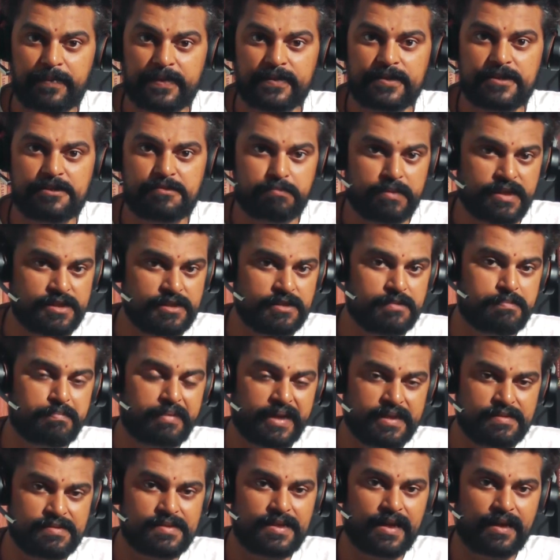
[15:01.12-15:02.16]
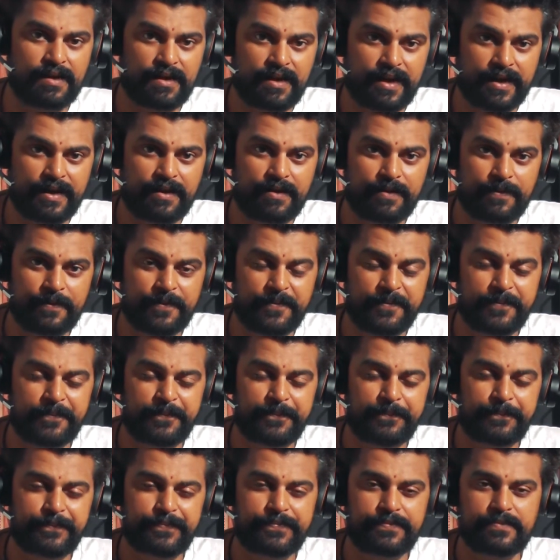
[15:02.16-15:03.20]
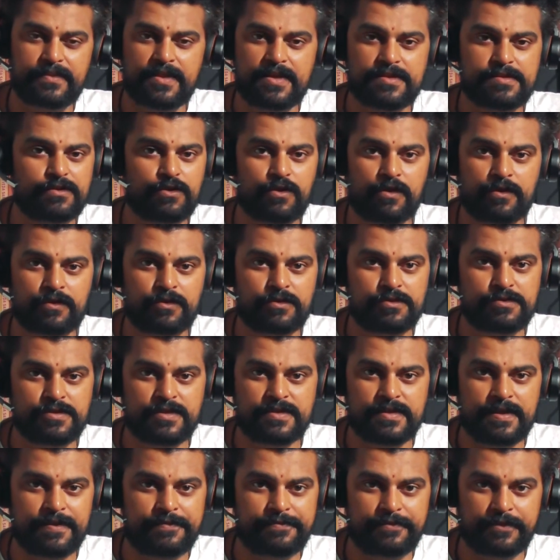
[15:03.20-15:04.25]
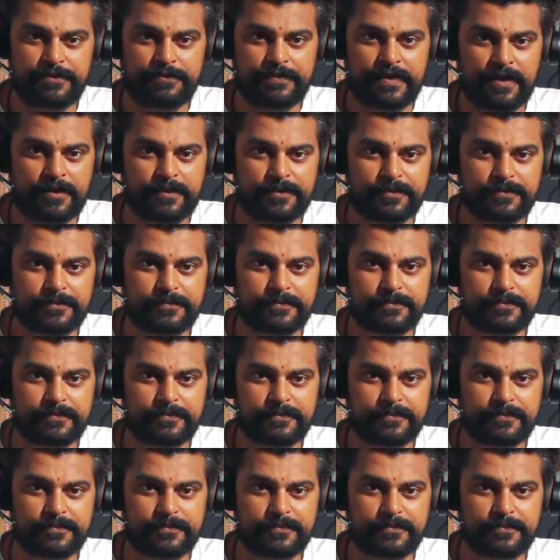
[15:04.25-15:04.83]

But the smell spreads at night. There's cockroaches everywhere.